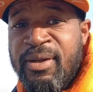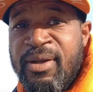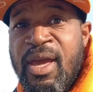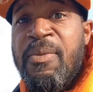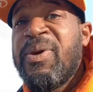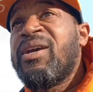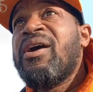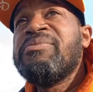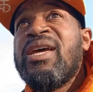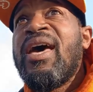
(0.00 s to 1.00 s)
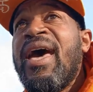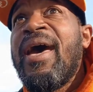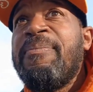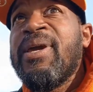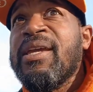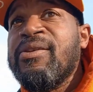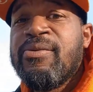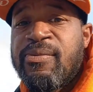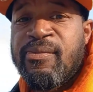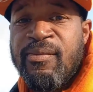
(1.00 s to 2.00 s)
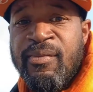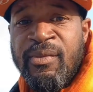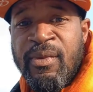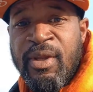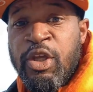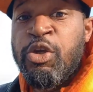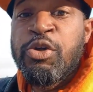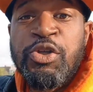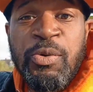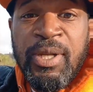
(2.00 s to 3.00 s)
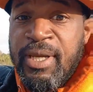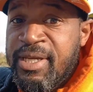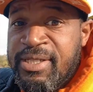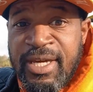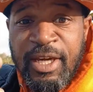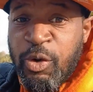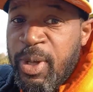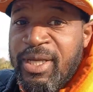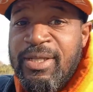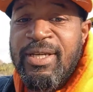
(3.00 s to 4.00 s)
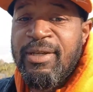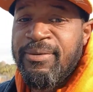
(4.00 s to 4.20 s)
It becomes a habit. You do it easy and quickly.